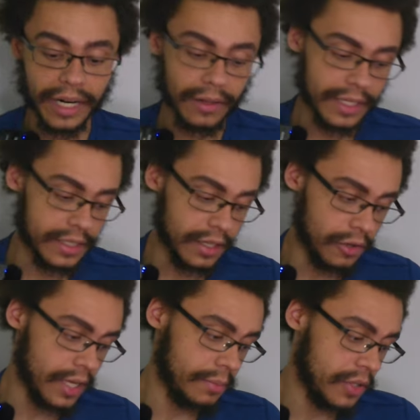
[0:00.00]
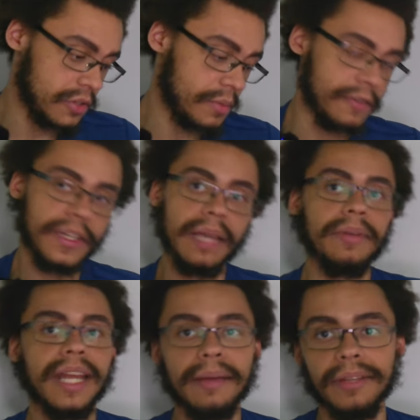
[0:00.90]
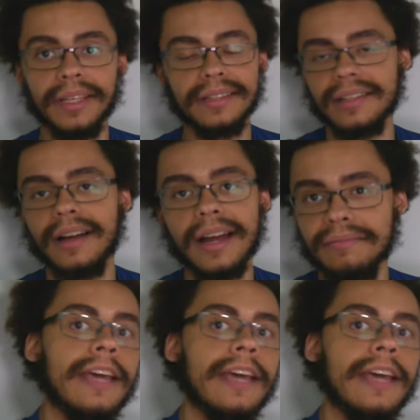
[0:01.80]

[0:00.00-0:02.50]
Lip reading: I don't like seeing you get abused. But if you keep enabling it, it's like, all right.